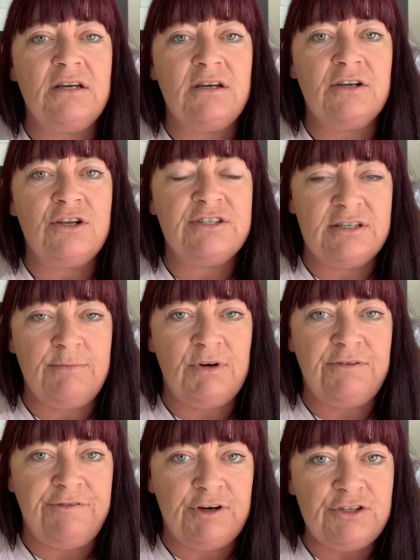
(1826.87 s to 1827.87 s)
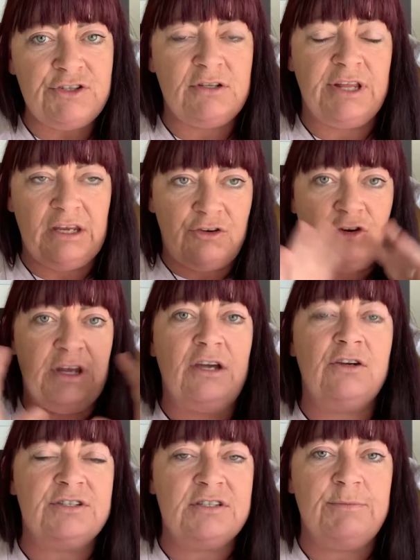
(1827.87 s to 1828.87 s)
Yes, you can. You've got, I think it's a
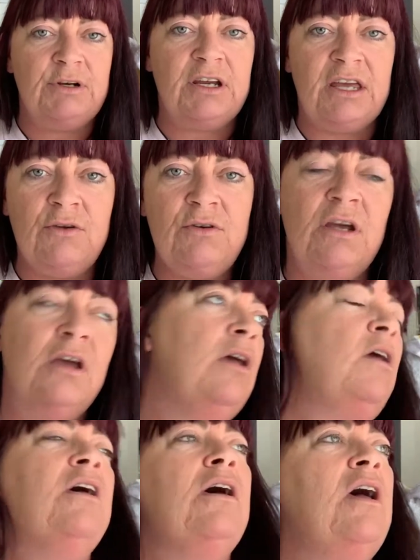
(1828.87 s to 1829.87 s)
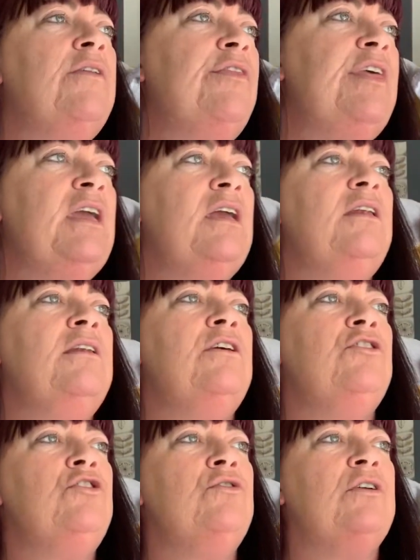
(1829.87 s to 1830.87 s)
14-day period to contact
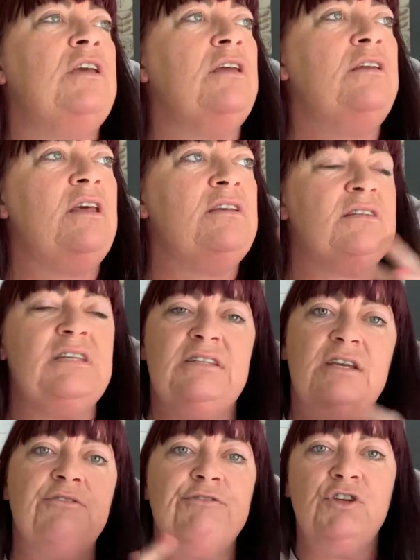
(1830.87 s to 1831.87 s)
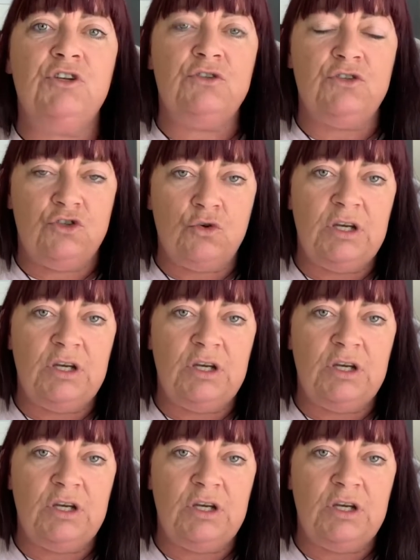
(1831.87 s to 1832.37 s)
Stampin' Up to cancel joining,